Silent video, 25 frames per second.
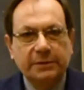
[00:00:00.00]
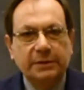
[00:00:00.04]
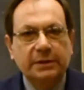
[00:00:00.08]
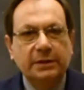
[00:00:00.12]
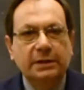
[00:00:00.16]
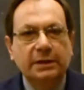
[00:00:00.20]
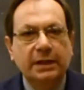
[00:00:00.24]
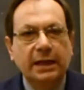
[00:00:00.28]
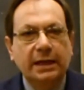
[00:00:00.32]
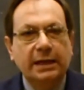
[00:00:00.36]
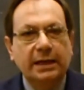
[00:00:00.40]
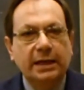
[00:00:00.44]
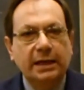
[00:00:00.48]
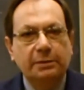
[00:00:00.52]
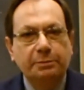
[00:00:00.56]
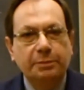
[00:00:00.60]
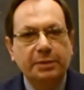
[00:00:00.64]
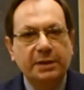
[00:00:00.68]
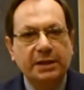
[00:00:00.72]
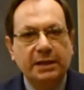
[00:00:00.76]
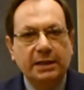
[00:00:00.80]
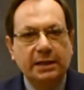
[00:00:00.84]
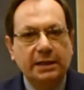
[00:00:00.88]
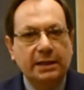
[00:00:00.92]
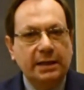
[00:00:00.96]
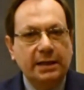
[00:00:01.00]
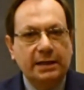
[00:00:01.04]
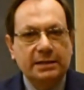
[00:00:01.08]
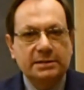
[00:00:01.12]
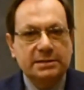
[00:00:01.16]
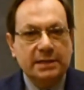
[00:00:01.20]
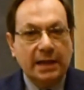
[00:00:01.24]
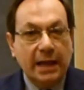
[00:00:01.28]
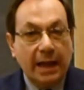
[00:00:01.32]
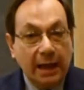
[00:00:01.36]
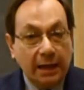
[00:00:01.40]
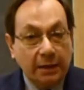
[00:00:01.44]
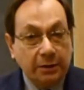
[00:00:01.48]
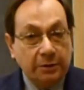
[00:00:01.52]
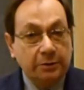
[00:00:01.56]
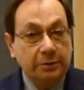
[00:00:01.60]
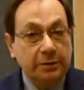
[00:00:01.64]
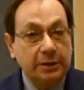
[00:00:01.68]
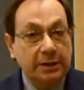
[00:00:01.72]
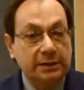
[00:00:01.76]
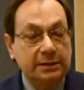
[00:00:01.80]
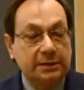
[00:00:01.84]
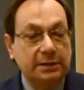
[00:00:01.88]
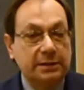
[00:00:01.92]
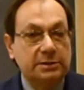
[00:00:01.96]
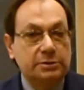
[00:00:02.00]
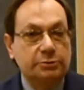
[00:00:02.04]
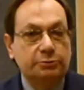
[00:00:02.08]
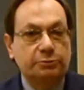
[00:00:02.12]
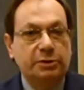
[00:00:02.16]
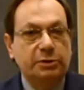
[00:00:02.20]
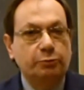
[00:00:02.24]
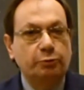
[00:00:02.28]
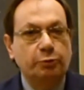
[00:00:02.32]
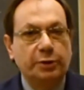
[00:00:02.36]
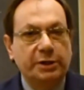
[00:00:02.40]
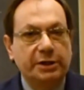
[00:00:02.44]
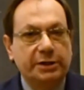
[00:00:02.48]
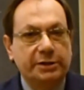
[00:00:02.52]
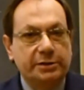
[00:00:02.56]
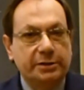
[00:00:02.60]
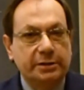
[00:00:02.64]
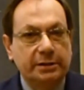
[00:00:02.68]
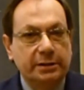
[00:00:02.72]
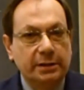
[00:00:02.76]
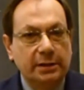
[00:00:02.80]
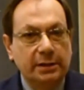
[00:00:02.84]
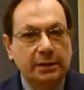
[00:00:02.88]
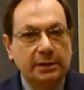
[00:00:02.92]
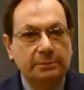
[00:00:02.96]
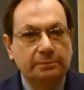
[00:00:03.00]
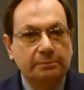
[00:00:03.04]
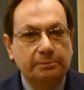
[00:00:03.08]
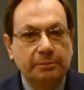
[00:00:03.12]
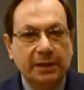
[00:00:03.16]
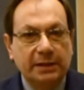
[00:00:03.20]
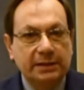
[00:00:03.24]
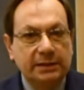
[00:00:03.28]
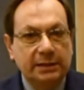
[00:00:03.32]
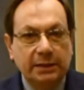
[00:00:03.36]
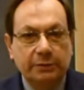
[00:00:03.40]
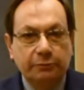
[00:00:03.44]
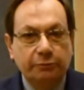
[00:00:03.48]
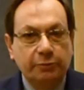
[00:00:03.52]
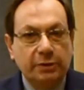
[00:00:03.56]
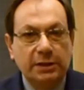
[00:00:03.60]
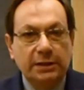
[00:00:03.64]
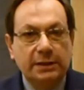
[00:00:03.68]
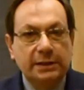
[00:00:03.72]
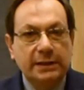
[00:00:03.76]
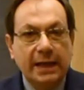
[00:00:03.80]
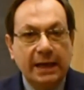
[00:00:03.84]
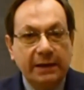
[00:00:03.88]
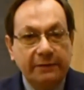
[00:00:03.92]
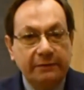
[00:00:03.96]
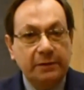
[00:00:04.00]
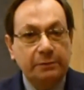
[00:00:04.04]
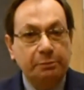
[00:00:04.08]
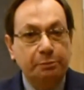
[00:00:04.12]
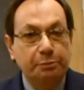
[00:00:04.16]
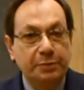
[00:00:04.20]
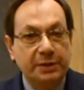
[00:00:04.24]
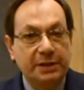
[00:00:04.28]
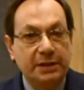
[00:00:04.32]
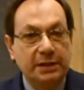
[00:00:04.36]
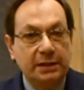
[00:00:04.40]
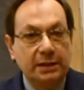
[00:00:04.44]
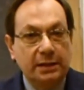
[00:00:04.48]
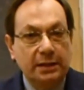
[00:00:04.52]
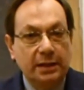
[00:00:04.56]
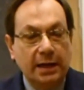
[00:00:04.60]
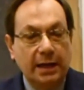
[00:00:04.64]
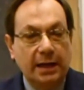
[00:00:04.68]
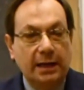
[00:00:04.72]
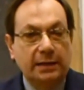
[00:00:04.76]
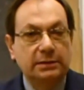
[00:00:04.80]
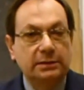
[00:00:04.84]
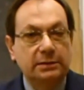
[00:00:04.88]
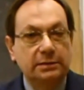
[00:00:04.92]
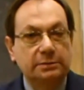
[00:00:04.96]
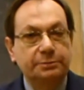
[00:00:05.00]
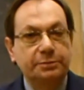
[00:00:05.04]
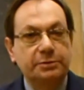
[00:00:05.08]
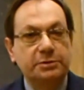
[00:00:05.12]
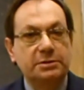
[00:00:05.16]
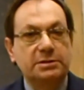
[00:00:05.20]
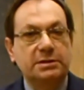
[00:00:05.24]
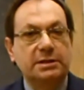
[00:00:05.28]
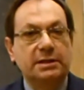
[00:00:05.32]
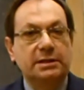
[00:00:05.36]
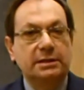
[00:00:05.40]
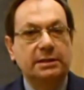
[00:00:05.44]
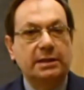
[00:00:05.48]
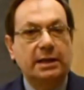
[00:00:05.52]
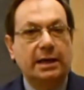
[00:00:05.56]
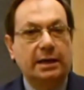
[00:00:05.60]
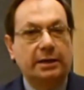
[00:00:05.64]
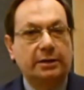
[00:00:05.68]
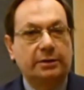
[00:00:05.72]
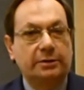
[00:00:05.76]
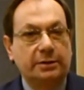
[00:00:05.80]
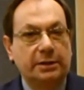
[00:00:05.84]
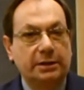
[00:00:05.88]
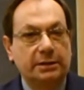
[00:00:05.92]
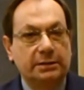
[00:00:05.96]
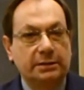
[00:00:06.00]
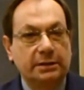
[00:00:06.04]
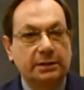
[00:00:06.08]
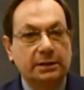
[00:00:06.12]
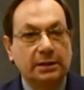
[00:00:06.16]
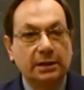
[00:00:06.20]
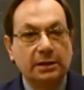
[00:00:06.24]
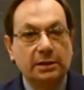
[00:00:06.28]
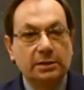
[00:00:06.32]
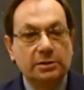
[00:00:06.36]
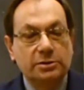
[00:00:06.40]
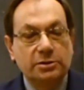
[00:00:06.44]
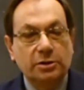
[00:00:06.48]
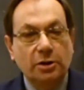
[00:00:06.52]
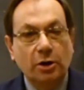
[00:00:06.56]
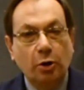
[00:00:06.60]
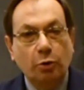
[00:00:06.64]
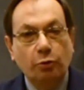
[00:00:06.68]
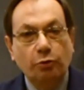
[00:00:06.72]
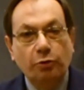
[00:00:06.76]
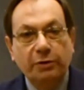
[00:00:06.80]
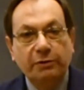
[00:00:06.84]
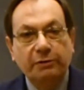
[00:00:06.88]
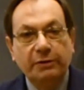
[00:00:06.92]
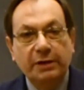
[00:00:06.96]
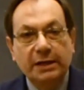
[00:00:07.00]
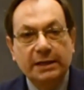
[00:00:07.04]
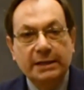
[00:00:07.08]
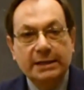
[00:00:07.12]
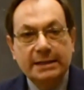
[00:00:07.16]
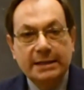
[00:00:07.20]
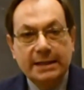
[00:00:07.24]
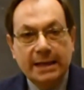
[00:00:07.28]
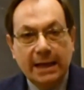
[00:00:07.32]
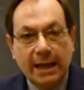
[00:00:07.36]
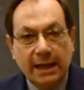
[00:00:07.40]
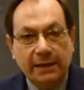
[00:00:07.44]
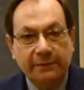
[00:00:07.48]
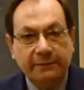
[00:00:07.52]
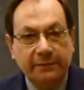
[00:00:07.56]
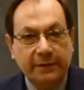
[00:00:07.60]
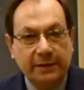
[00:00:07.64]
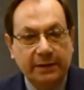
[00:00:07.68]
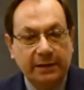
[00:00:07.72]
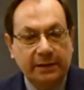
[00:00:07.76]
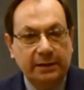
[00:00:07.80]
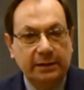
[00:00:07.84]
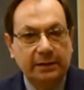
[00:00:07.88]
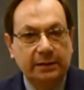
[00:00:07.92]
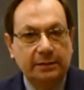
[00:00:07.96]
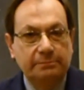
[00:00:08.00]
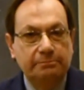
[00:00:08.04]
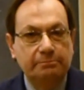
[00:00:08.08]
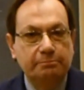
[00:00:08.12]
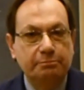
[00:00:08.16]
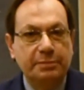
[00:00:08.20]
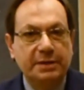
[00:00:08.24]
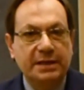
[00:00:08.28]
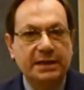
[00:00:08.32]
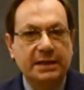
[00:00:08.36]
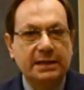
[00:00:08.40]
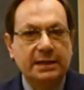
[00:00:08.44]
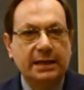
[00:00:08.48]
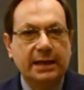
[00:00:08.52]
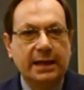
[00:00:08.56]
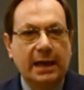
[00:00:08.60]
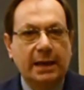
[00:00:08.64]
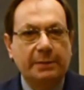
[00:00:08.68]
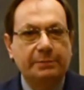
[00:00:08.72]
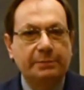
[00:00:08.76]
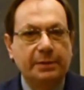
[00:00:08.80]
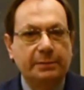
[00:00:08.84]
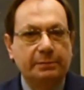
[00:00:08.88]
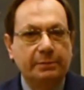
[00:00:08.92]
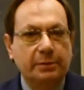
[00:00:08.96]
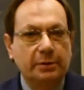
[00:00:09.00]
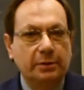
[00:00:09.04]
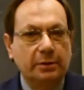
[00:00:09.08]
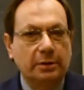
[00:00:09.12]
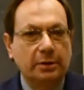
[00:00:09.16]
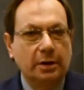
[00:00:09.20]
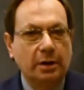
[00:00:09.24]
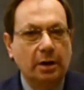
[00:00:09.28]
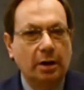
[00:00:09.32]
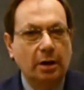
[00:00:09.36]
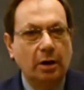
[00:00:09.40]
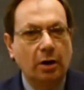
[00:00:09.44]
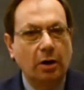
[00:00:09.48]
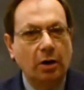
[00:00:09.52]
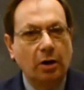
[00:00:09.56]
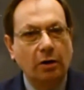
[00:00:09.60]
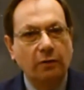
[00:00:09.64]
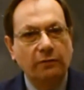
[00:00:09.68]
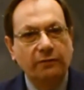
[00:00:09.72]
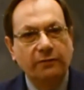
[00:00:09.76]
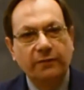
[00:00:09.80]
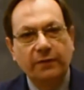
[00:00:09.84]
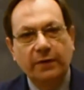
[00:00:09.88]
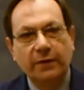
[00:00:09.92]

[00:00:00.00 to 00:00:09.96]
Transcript: they can be as accurate as we wish, but they will never be 100% accurate. So we will never be capable of